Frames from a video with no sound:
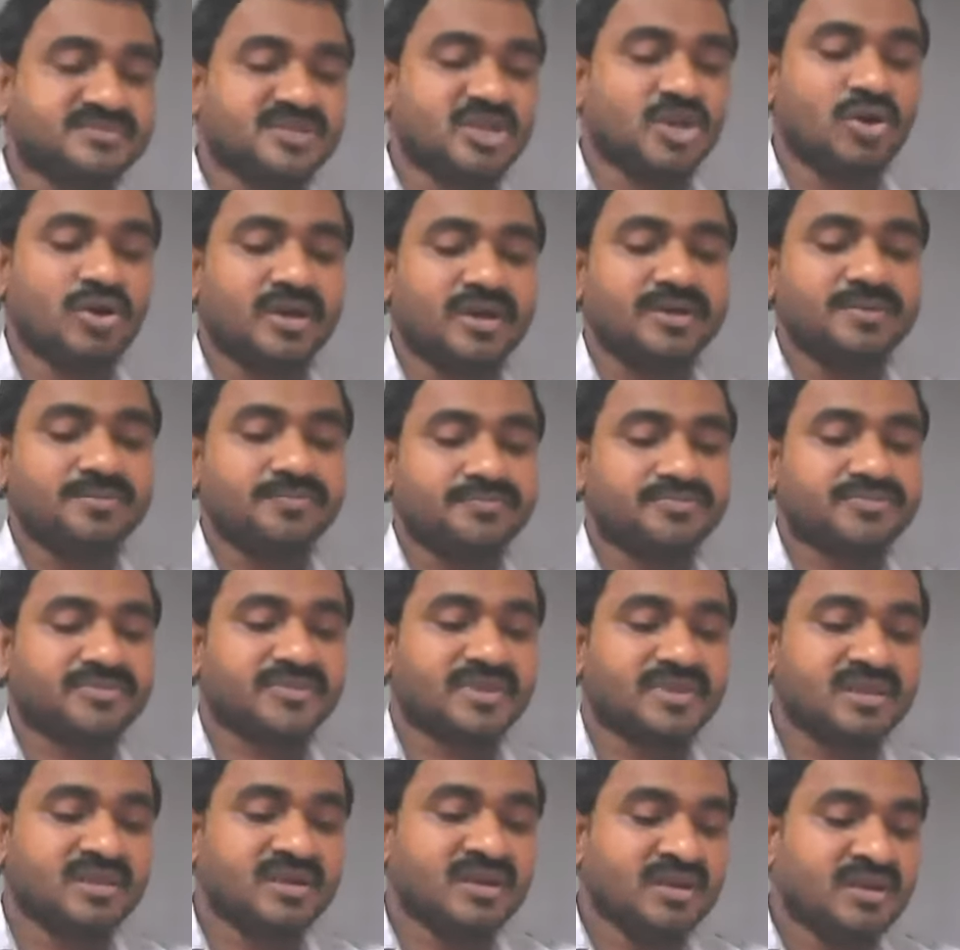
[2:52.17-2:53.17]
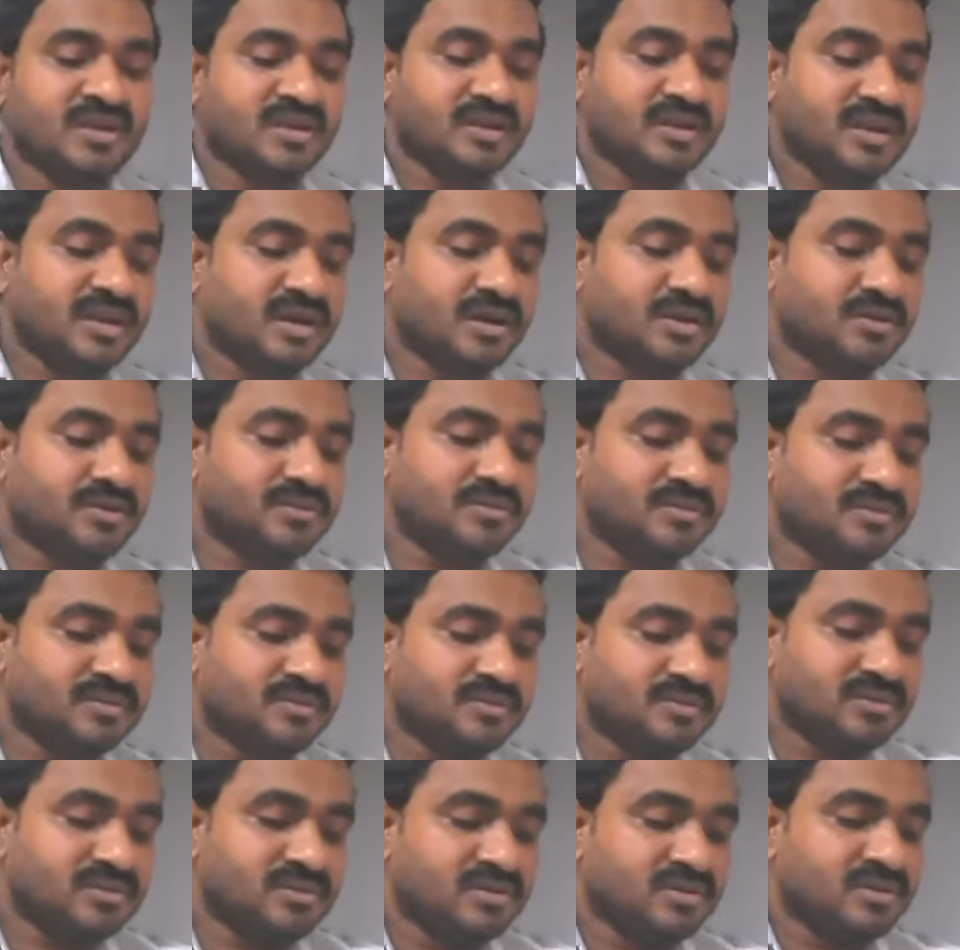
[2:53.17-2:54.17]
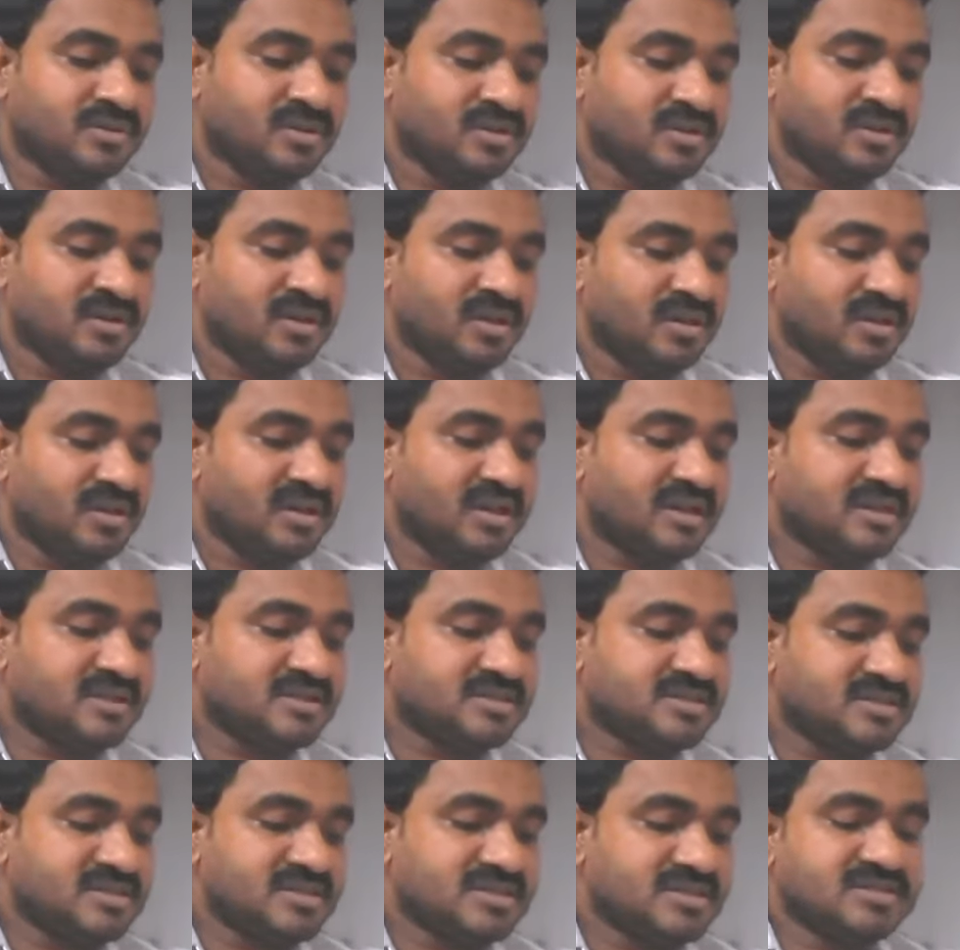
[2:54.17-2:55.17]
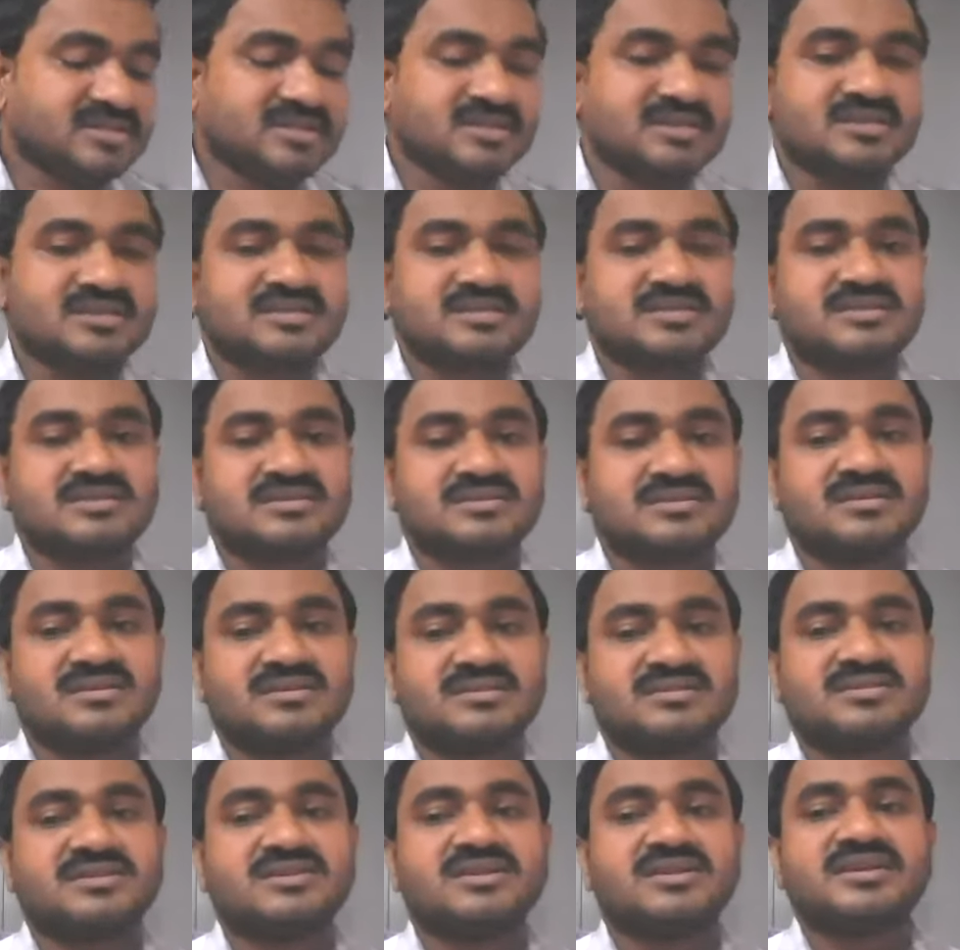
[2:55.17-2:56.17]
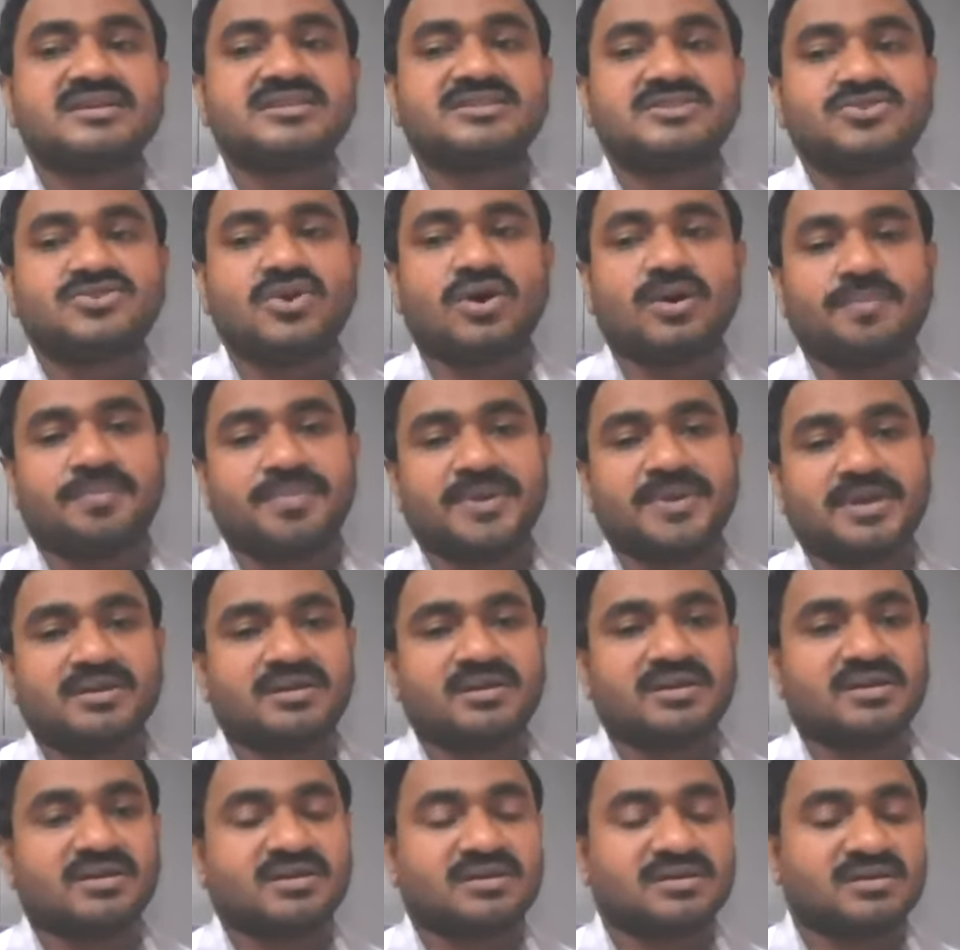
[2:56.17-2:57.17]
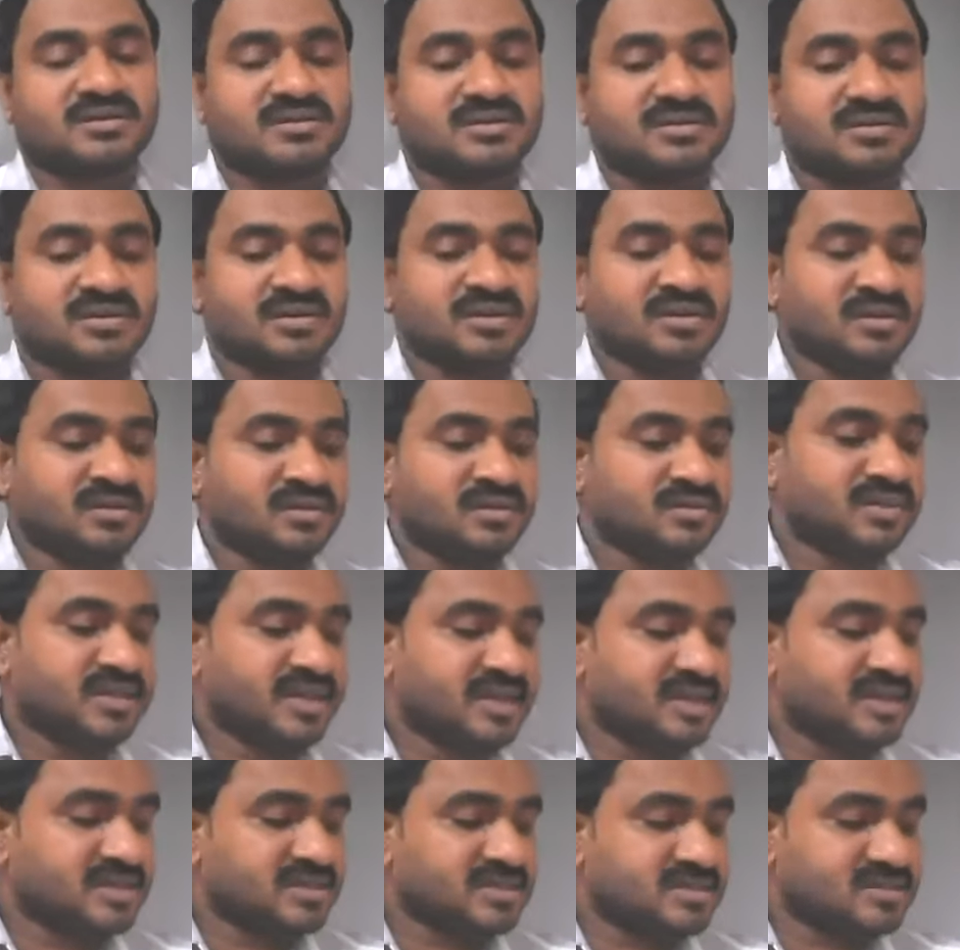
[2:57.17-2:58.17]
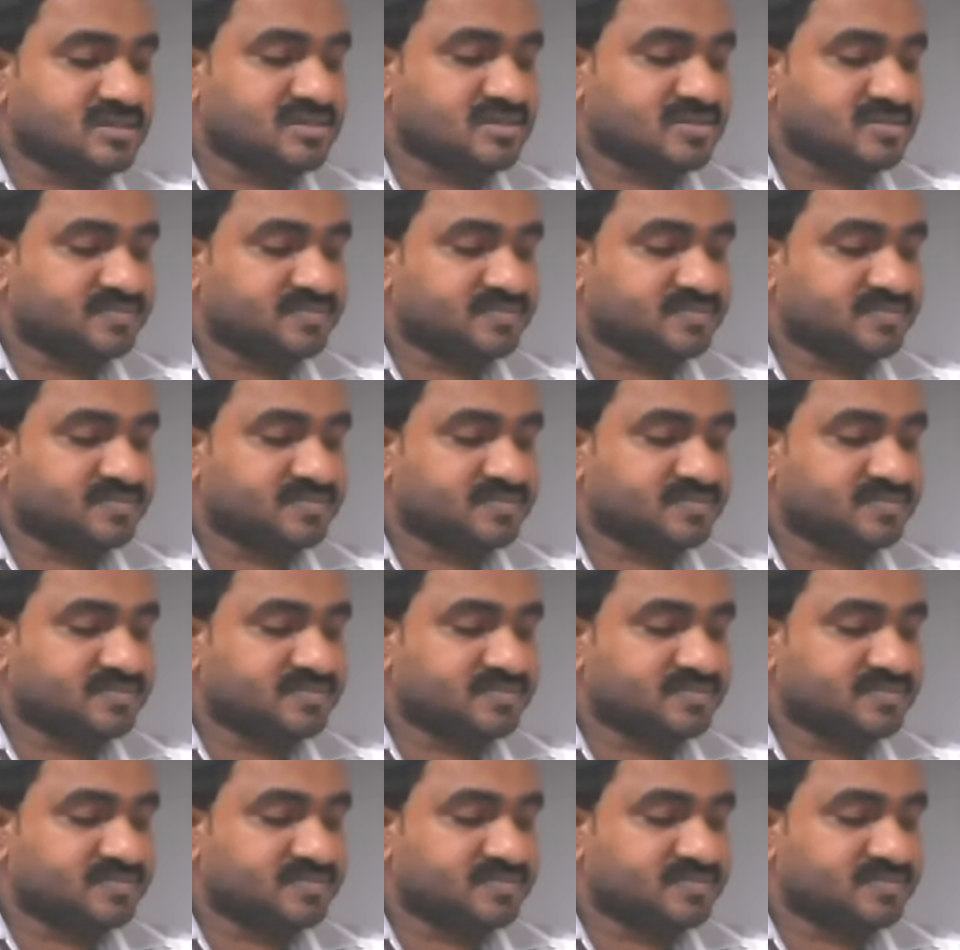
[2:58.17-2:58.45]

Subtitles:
Okay, now let us discuss today's topic, that is